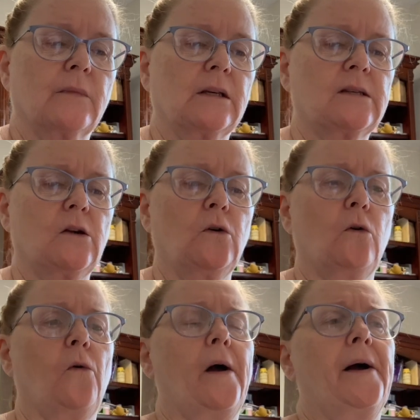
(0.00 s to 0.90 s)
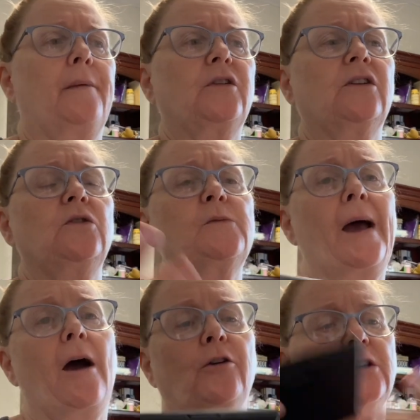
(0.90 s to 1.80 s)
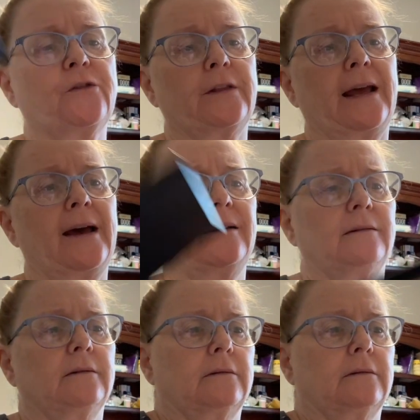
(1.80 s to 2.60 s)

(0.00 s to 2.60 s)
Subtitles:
So you can use powders for that.